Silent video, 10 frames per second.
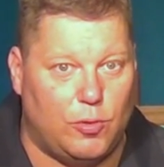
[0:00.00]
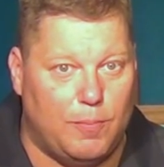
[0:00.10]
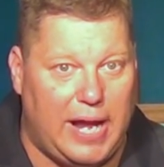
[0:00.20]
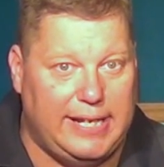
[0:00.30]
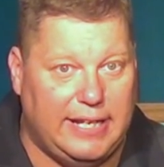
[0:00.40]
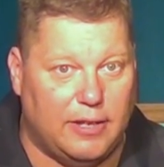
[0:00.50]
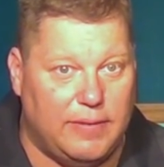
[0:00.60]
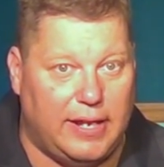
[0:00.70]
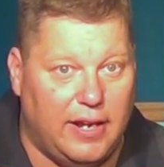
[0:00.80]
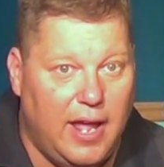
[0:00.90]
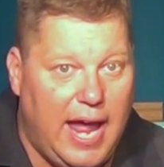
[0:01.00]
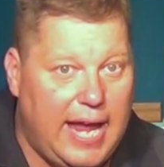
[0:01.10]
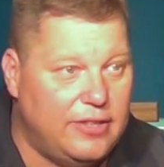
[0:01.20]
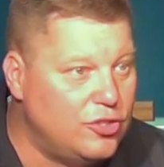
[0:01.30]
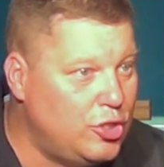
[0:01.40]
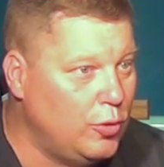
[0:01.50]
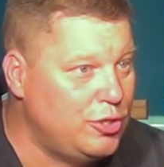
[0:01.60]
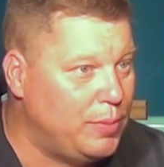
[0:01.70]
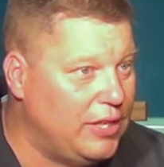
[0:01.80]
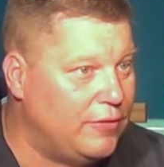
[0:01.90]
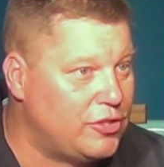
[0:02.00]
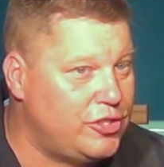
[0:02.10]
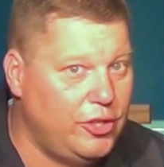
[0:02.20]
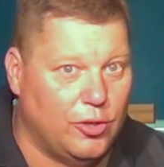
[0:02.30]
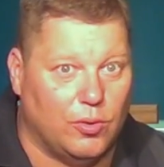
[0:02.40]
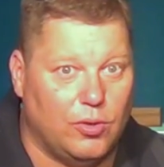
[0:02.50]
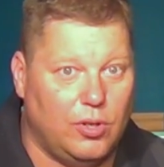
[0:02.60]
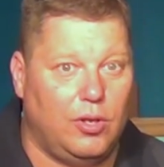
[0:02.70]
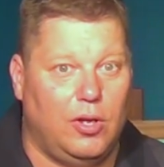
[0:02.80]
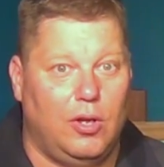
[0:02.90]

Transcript: They're reminding them that, hey, there's Jewish believers too.